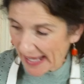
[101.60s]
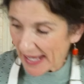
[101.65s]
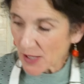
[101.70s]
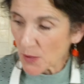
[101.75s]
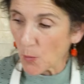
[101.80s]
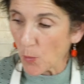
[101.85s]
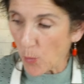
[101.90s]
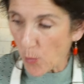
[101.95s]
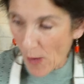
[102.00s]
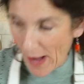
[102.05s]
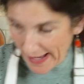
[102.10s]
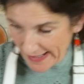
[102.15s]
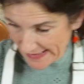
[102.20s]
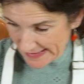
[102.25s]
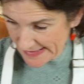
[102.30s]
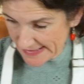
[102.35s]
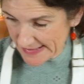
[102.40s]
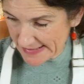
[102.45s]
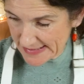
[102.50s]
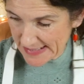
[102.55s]
egg
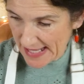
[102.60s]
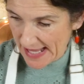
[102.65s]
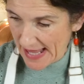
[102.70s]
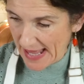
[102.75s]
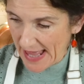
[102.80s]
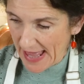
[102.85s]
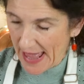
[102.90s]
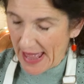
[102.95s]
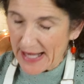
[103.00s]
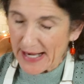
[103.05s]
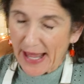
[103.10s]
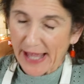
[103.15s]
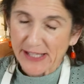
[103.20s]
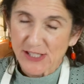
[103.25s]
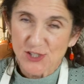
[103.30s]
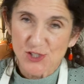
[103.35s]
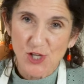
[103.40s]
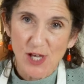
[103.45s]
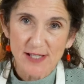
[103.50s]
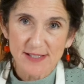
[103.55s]
whites. And I
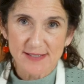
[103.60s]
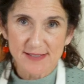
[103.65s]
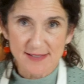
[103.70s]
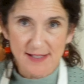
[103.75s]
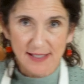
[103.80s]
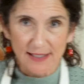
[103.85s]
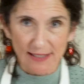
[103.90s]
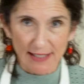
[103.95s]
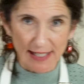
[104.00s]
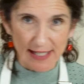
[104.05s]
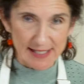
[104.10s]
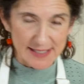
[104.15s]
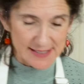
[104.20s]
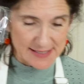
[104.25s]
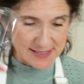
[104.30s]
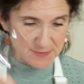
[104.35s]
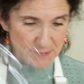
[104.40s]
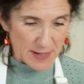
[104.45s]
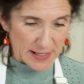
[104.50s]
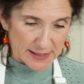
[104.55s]
just
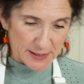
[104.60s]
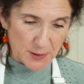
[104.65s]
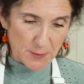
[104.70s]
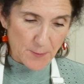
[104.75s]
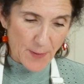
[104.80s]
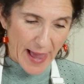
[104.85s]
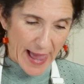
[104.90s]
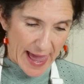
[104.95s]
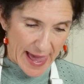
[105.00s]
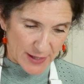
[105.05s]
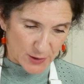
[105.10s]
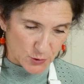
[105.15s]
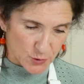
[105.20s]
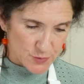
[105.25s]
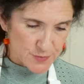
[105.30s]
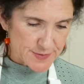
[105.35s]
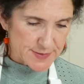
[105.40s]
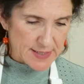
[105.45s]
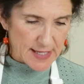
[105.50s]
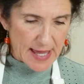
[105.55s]
cleaned my little
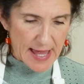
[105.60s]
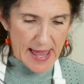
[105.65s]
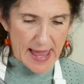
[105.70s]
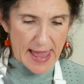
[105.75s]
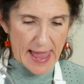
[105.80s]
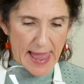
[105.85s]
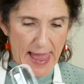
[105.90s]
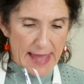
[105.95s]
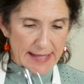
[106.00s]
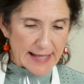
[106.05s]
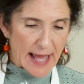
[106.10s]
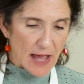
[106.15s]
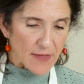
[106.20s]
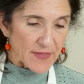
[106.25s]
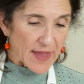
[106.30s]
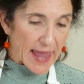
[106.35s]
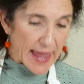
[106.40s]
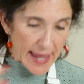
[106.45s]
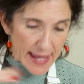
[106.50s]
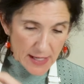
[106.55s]
paddles. And now
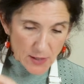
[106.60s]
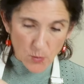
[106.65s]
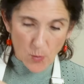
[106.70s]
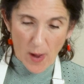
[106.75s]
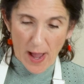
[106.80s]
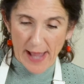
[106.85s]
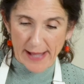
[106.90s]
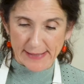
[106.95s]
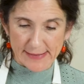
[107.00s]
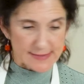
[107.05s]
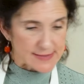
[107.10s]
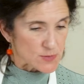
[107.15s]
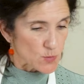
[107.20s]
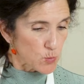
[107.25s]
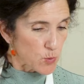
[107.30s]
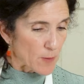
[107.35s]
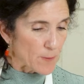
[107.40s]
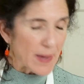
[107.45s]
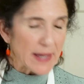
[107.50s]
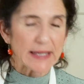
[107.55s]
the egg whites,
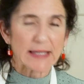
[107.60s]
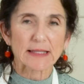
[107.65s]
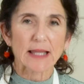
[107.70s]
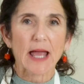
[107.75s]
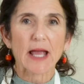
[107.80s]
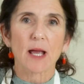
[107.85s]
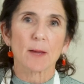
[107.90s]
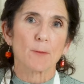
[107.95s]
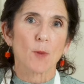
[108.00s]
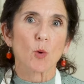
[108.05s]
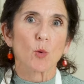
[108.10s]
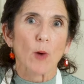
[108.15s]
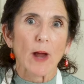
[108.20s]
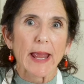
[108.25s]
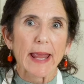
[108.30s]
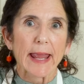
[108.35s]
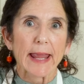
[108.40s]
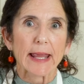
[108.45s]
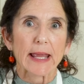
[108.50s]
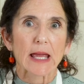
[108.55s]
we're making like a
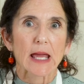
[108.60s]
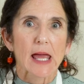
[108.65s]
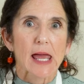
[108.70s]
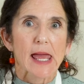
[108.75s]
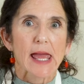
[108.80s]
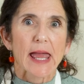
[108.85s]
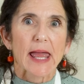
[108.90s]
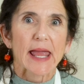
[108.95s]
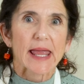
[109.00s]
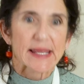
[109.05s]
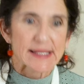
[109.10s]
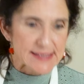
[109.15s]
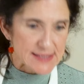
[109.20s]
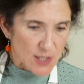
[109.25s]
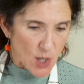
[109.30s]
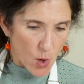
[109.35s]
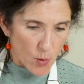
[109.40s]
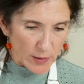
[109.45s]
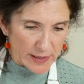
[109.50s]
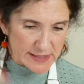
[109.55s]
meringue. It's
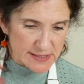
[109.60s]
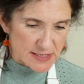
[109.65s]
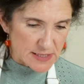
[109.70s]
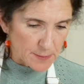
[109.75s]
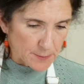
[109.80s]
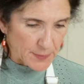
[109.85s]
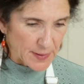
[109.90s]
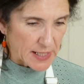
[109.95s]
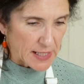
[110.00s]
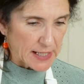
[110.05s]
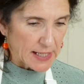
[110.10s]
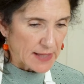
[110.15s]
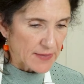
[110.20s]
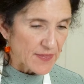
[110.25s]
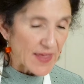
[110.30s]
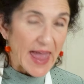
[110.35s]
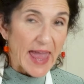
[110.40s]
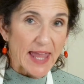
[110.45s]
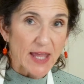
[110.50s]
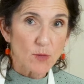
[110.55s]
going to be
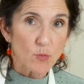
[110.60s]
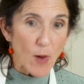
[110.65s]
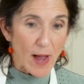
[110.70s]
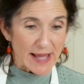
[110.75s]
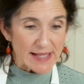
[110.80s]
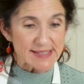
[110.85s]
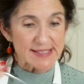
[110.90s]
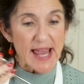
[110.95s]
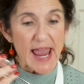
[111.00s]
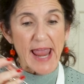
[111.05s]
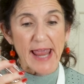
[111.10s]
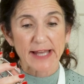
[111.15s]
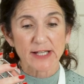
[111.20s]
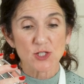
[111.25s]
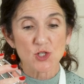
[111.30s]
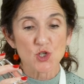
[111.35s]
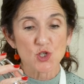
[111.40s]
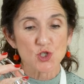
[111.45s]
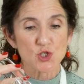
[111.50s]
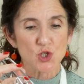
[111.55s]
the egg whites
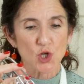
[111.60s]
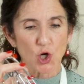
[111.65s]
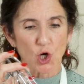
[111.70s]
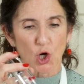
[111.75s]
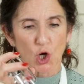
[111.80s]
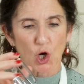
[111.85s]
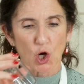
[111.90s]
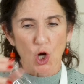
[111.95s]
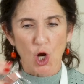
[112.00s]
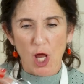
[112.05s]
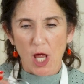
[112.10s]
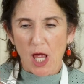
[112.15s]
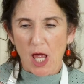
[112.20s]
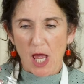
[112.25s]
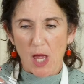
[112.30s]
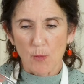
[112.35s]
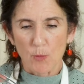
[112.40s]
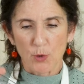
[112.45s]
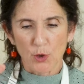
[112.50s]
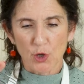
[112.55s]
and sugar.
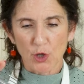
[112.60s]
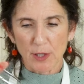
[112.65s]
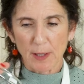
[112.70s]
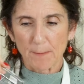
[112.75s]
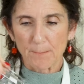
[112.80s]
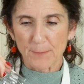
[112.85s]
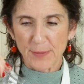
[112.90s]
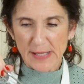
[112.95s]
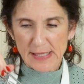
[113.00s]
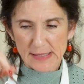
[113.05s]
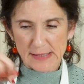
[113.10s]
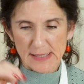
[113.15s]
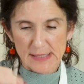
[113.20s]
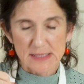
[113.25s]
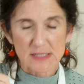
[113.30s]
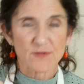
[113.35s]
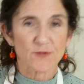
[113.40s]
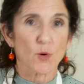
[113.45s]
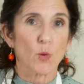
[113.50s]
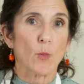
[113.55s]
And we're gonna beat
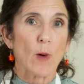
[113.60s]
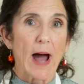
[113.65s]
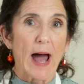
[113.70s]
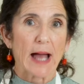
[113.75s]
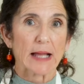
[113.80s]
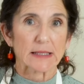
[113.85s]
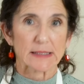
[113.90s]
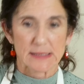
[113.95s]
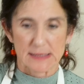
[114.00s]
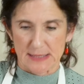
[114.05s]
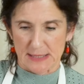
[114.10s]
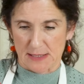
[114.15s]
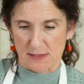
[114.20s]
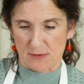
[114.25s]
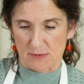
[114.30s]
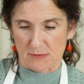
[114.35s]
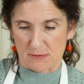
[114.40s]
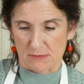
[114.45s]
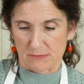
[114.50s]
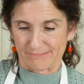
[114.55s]
this for a while
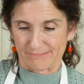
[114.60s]
until